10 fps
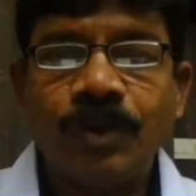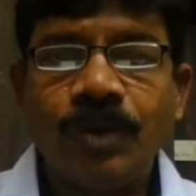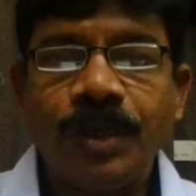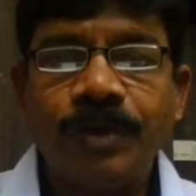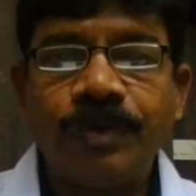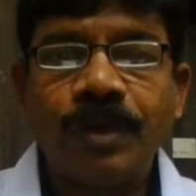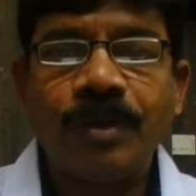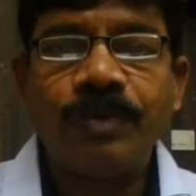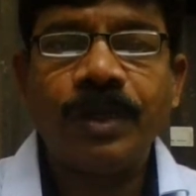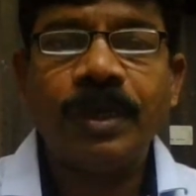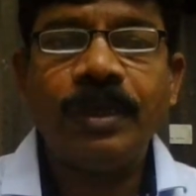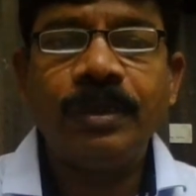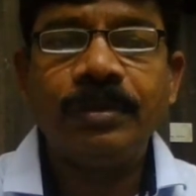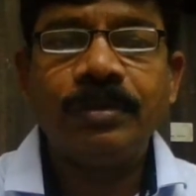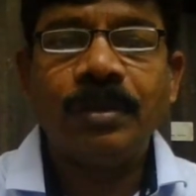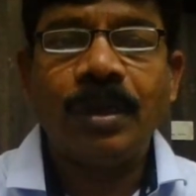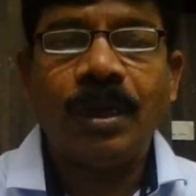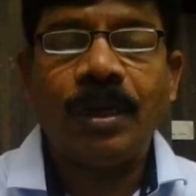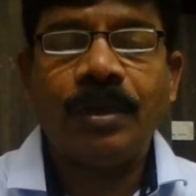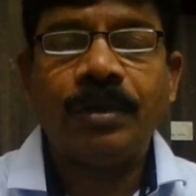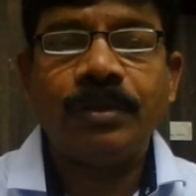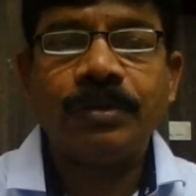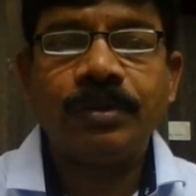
gateway of tally, and